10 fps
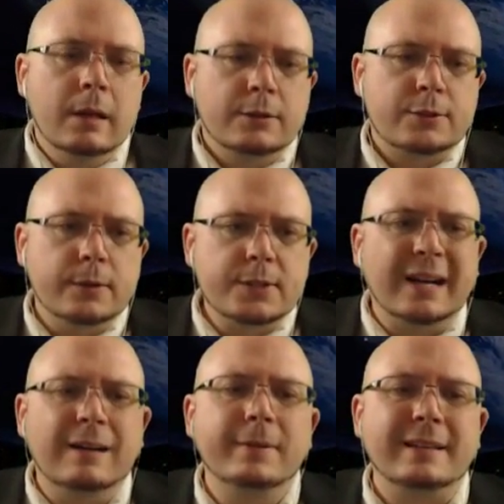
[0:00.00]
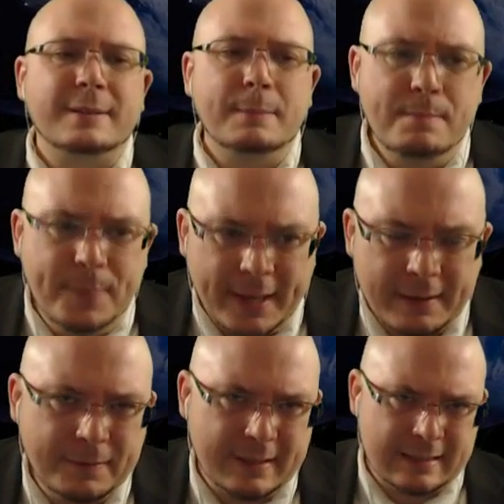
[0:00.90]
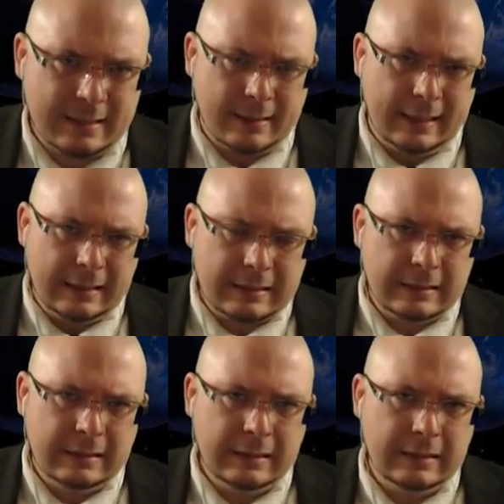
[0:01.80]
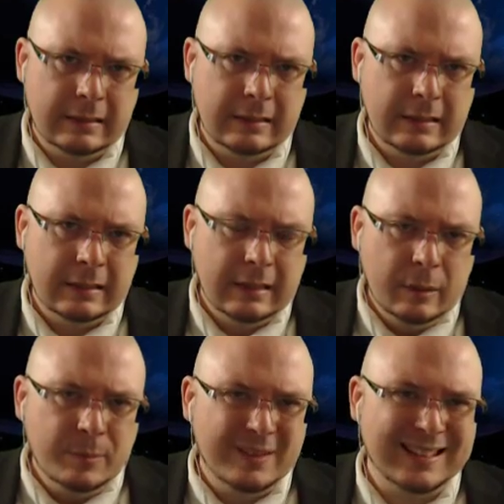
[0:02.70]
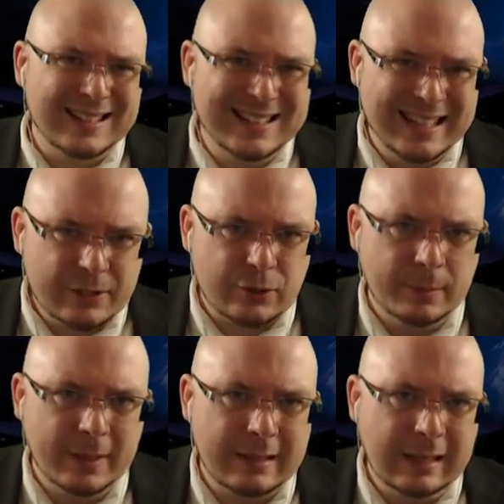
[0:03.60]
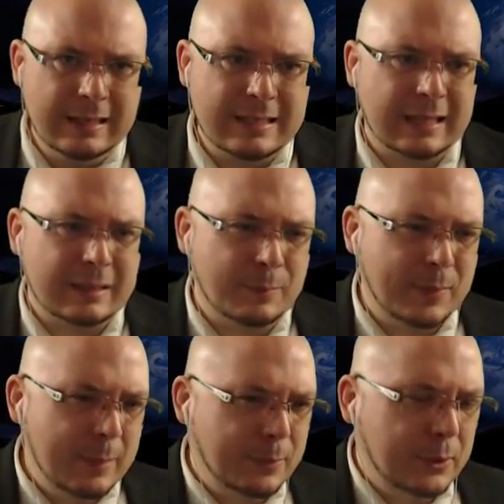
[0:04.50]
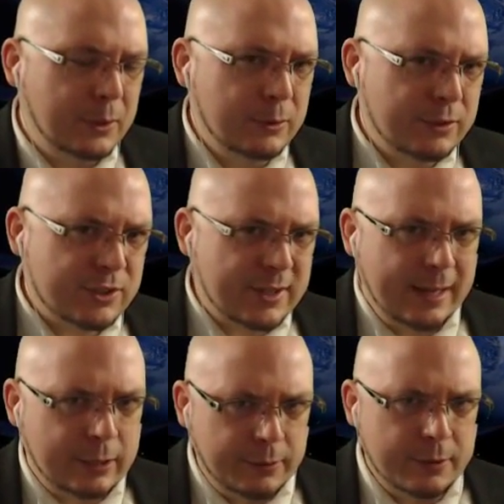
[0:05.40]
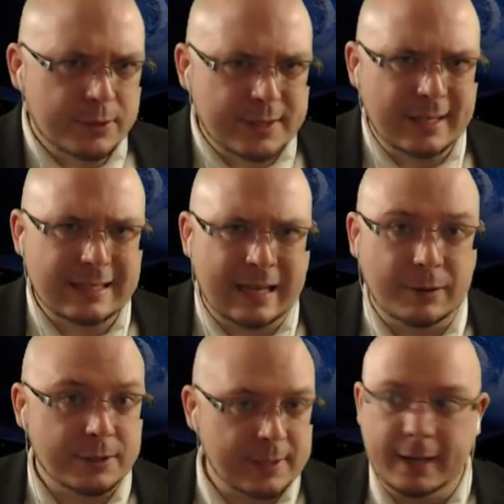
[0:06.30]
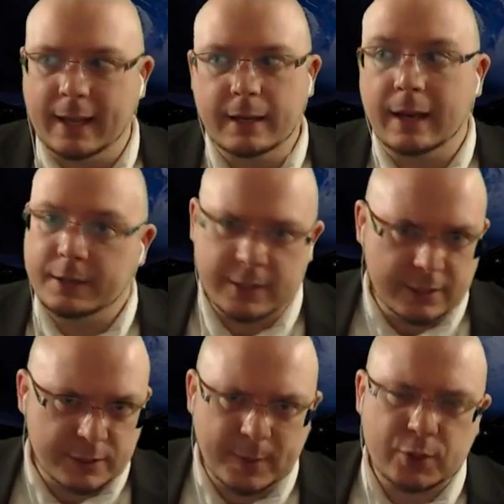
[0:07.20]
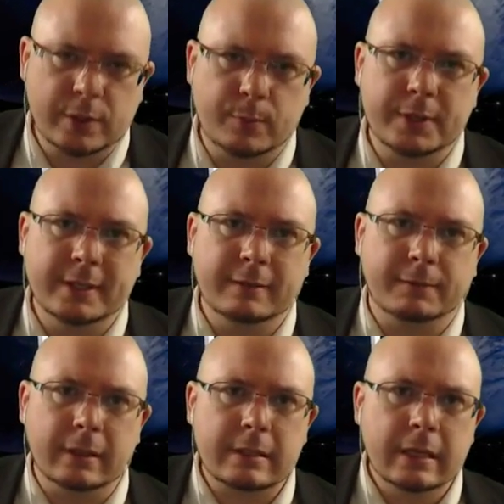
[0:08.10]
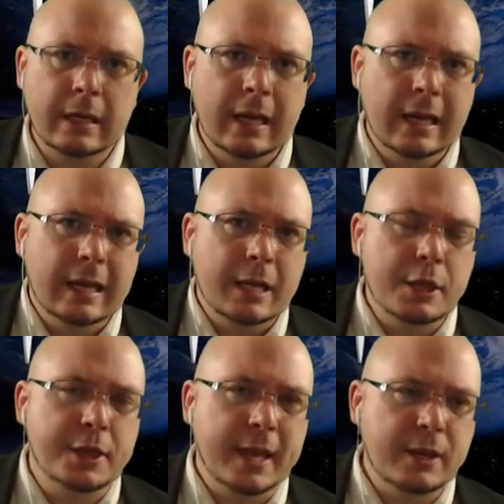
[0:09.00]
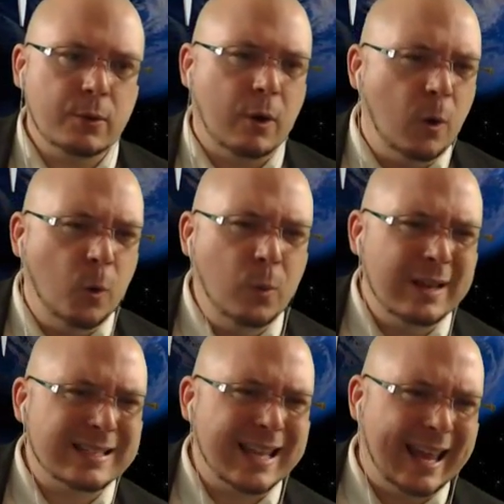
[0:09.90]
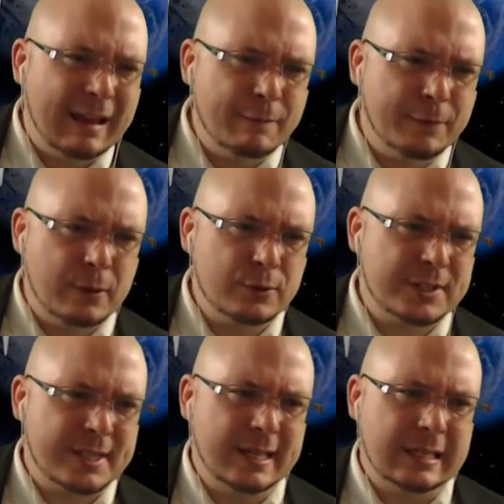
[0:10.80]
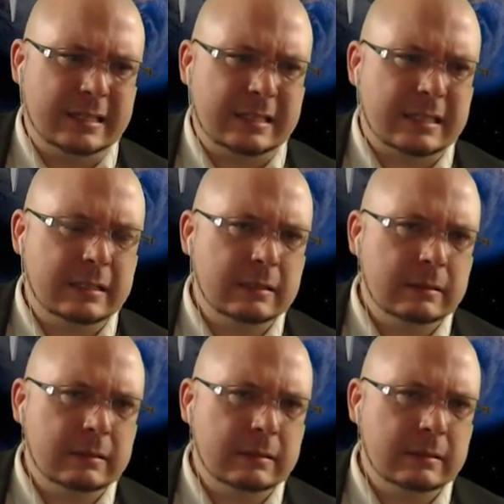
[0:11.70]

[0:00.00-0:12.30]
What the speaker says: So there's obvious benefits to that. But the detriment is that the people who cycle those things out, and again, I especially point to Netflix, they don't always have those things.